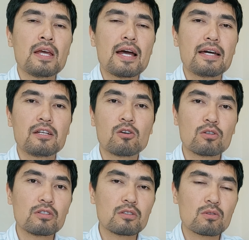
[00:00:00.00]
And
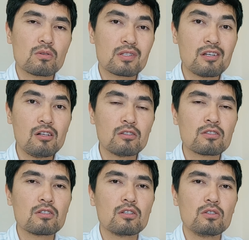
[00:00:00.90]
according to the
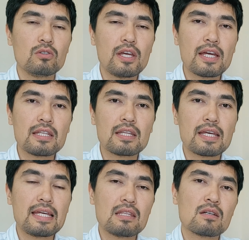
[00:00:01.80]
results, you can
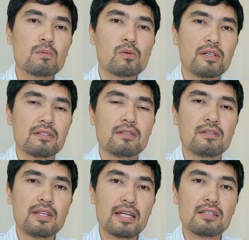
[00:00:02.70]
interpret the
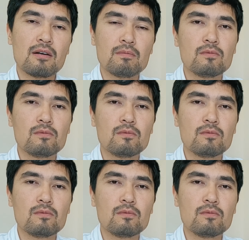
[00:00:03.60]
data.